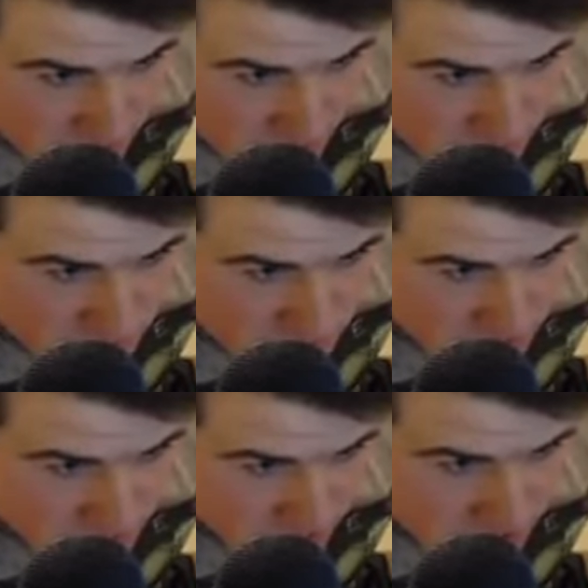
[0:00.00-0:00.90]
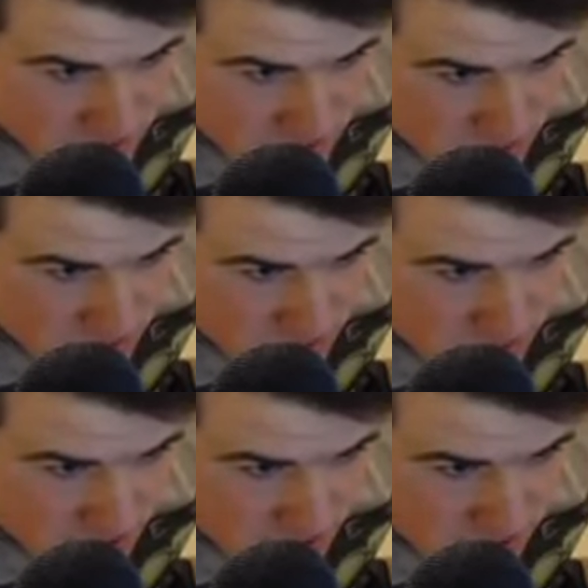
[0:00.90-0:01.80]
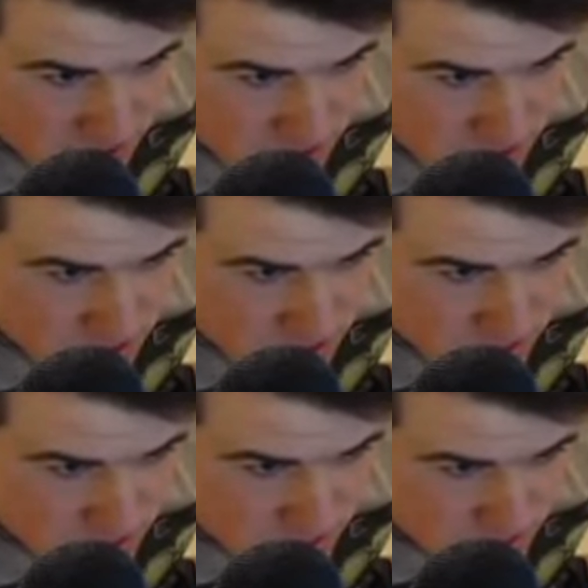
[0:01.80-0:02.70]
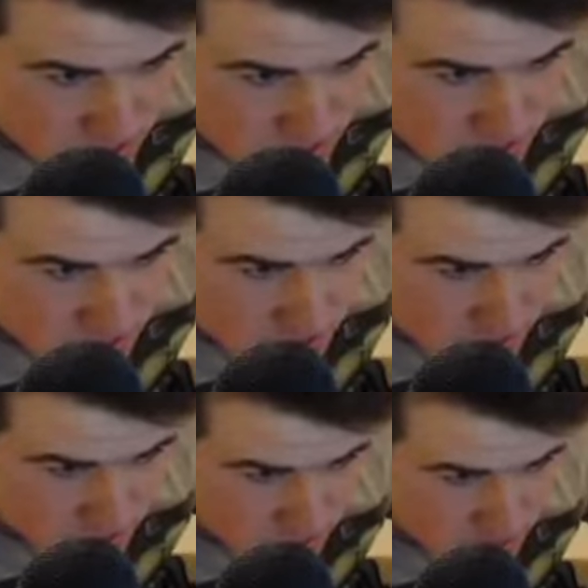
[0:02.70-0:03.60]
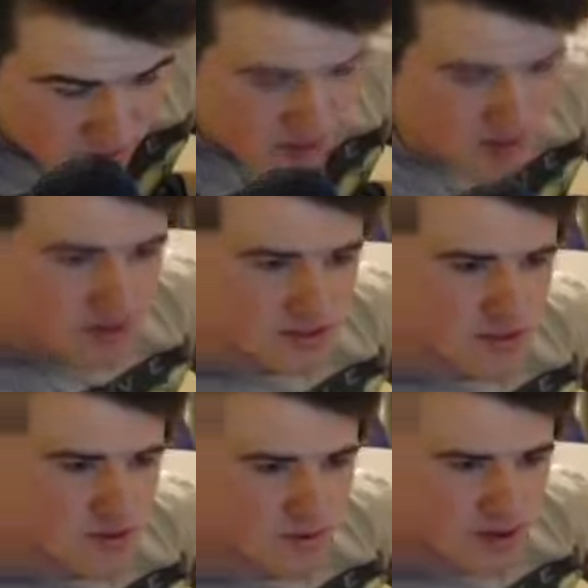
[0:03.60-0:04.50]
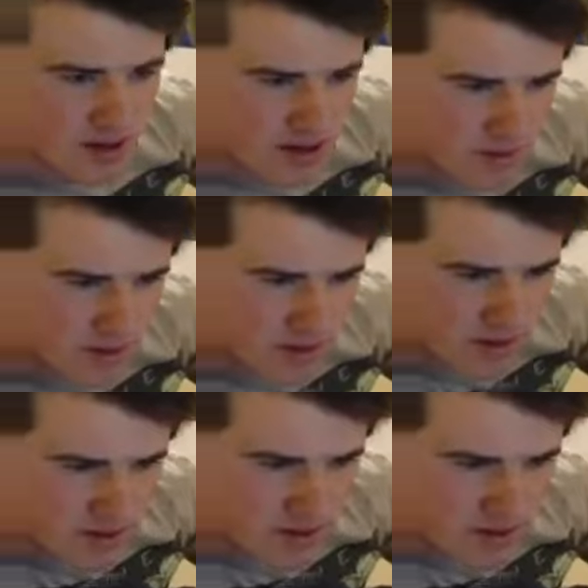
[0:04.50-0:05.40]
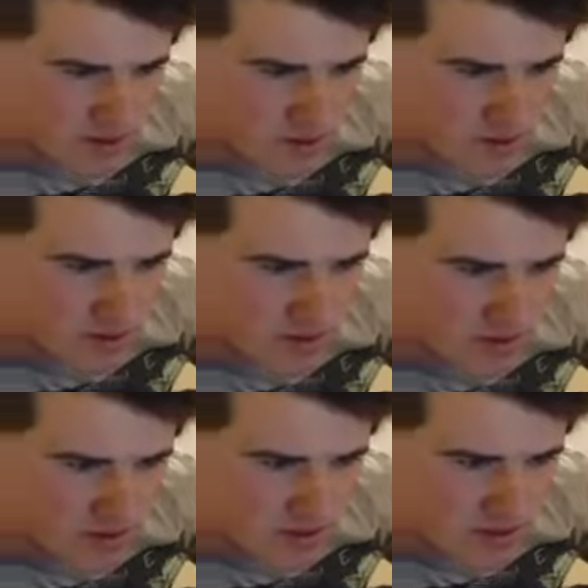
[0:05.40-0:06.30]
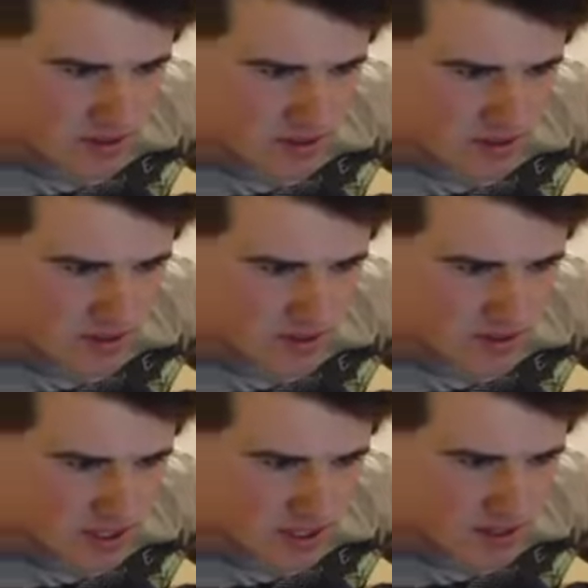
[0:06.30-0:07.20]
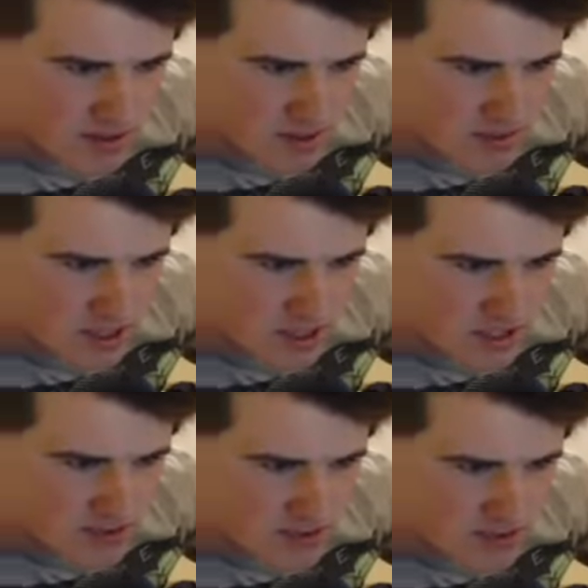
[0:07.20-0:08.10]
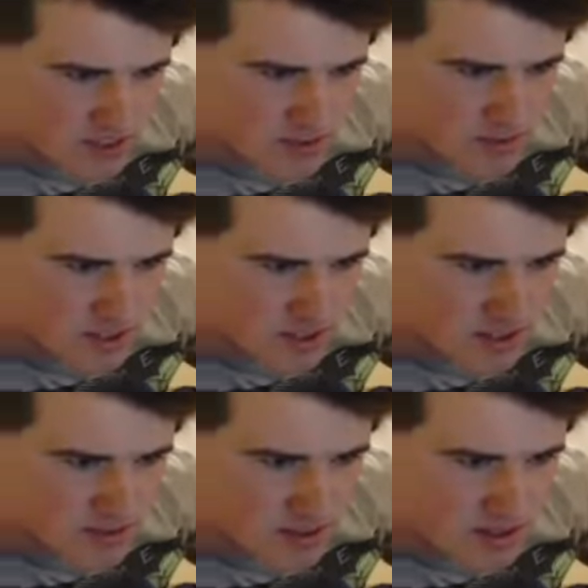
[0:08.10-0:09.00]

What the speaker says: It's being caused has ruined her childhood as she would sail around the world. So, all right, wait. Who went before the UN to say how climate change that is being caused?